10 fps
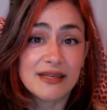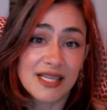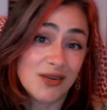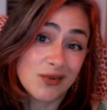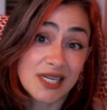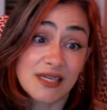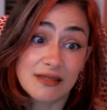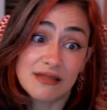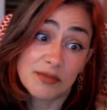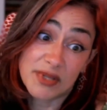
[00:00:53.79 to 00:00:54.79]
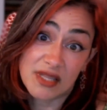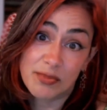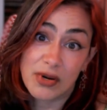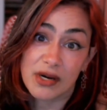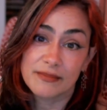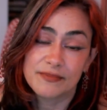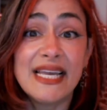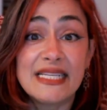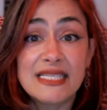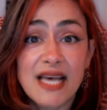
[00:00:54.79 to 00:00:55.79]
He only needed to play the part.
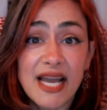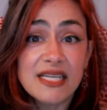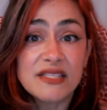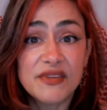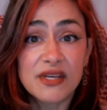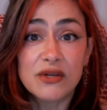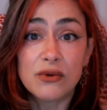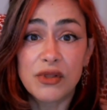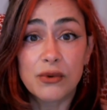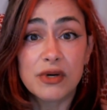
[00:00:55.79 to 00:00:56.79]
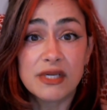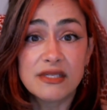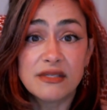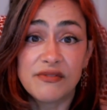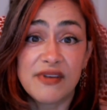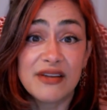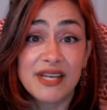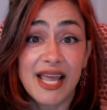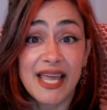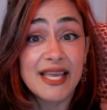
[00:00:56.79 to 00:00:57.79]
Inside his vehicle, authorities found
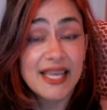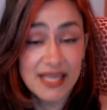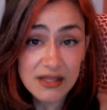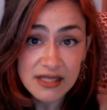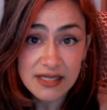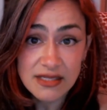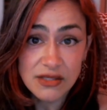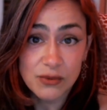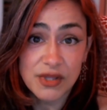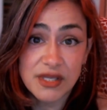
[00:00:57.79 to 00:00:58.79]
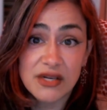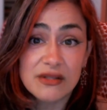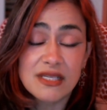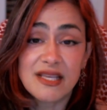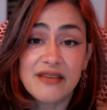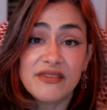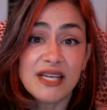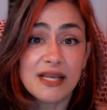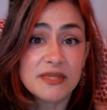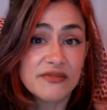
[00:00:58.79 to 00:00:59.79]
a kill list with nearly 70
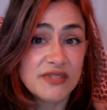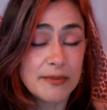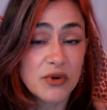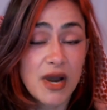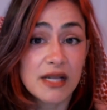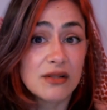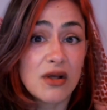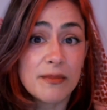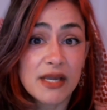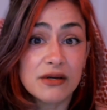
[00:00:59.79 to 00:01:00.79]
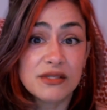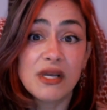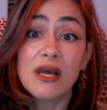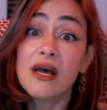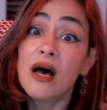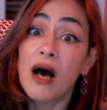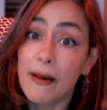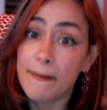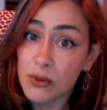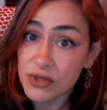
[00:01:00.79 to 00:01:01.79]
names of Democratic lawmakers,
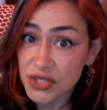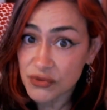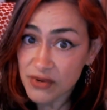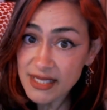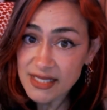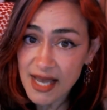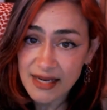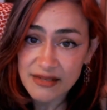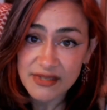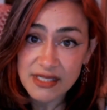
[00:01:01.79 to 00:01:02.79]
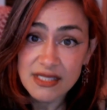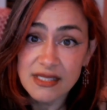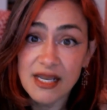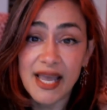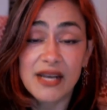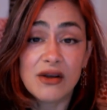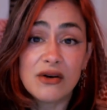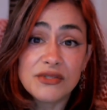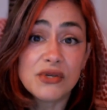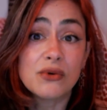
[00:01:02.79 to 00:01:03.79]
abortion rights activists, and
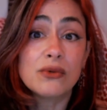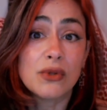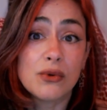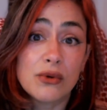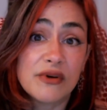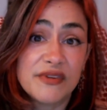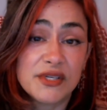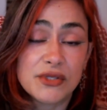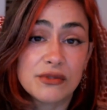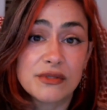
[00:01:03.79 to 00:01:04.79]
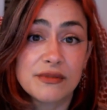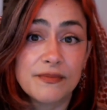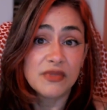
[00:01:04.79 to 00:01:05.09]
also local officials.